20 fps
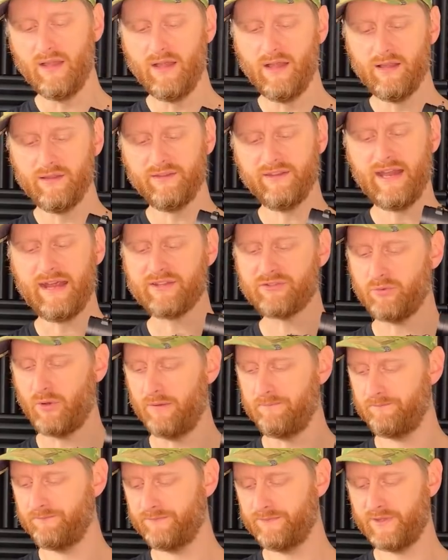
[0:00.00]
The next
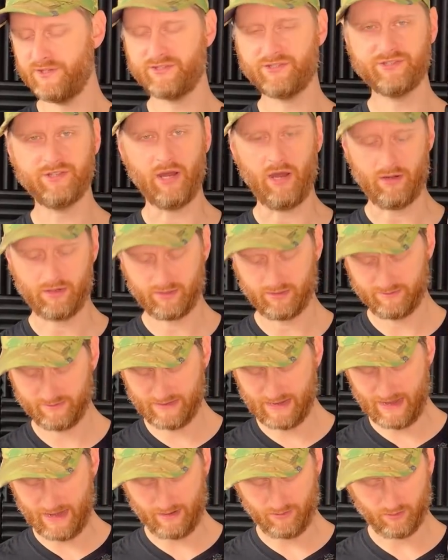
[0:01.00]
one, the stock.
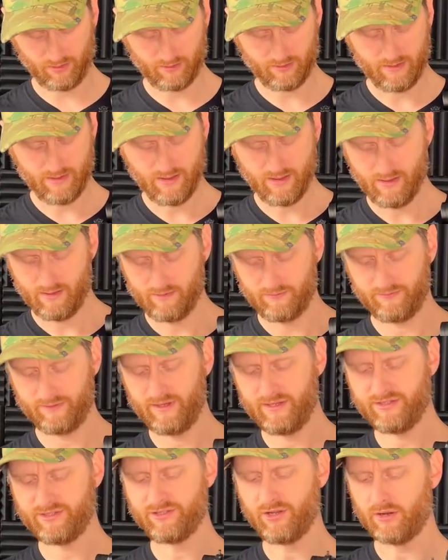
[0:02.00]
Now,
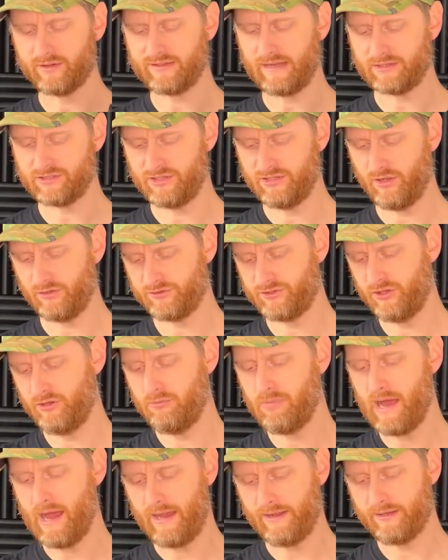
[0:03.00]
this stock's actually not too
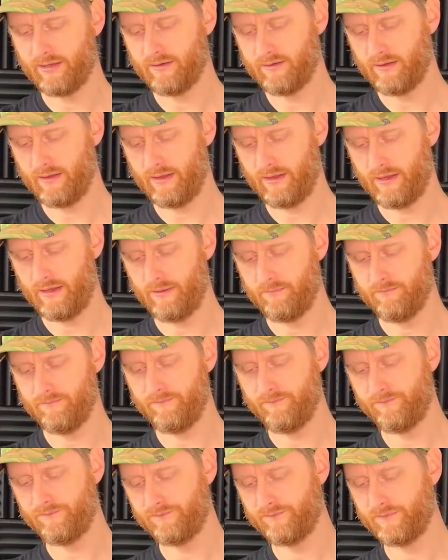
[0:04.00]
bad.
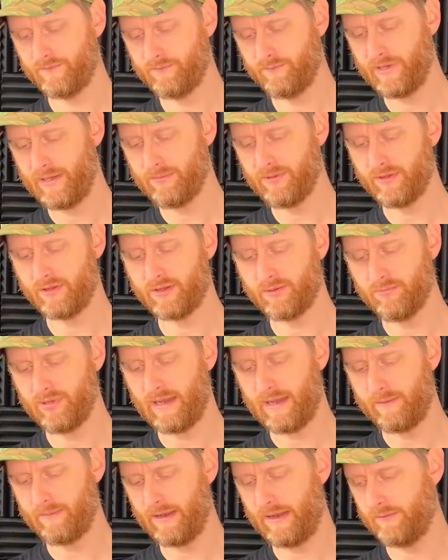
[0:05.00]
People who
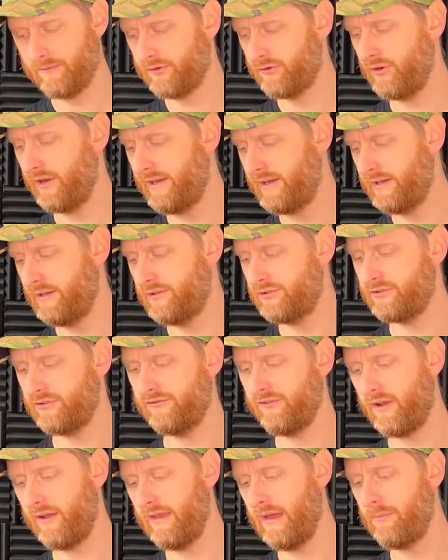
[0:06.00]
complain about them creaking and
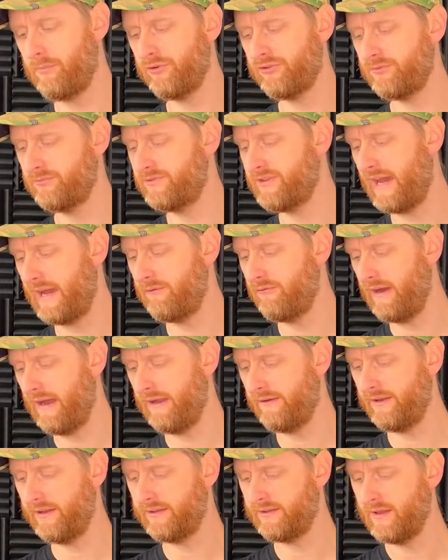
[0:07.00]
stuff like that, I put some tape
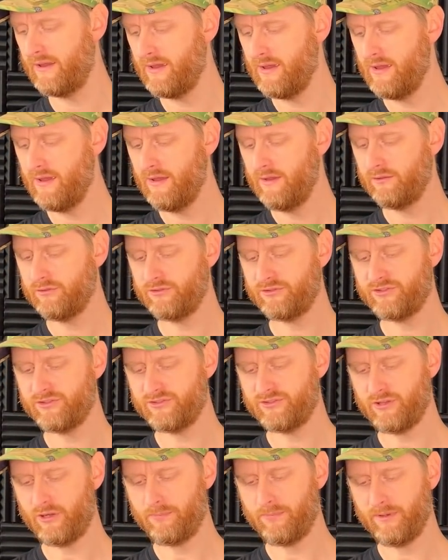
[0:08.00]
around it just to
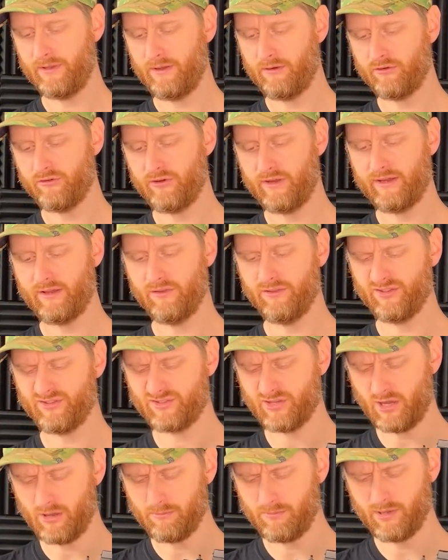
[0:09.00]
stop a little creak on the
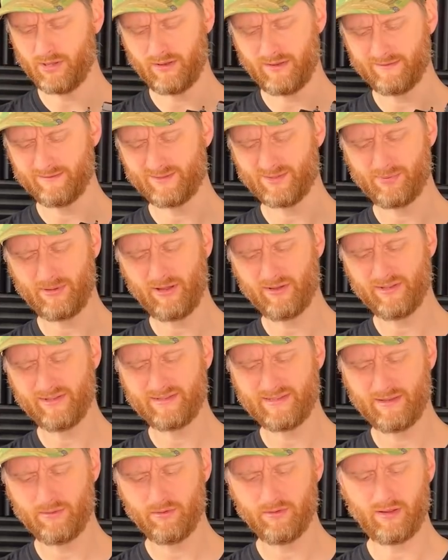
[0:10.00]
top, but to be
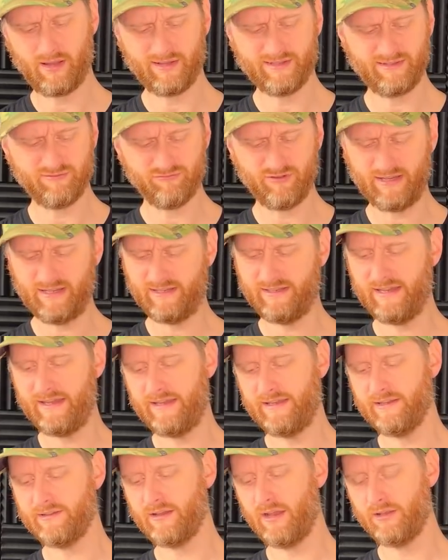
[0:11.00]
honest, I didn't really
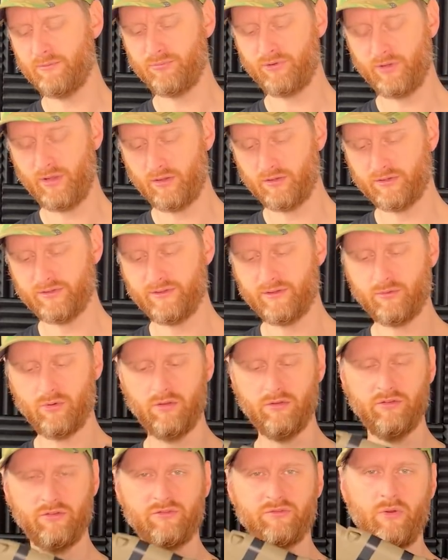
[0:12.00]
need it. I only put it on because
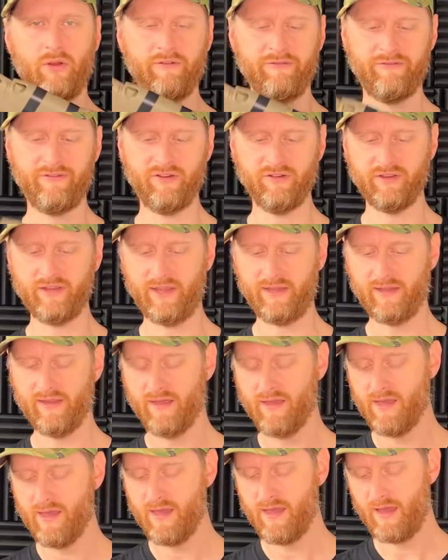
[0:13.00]
it looks quite funky.
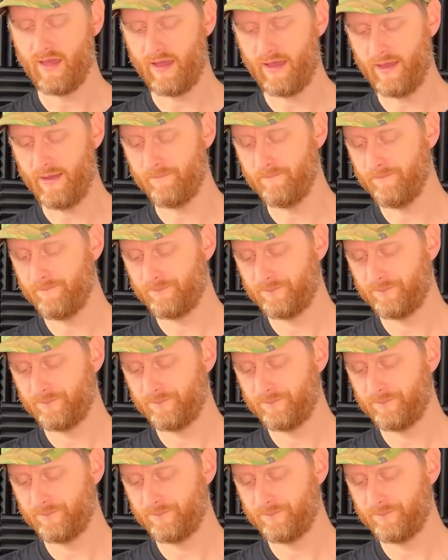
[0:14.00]
The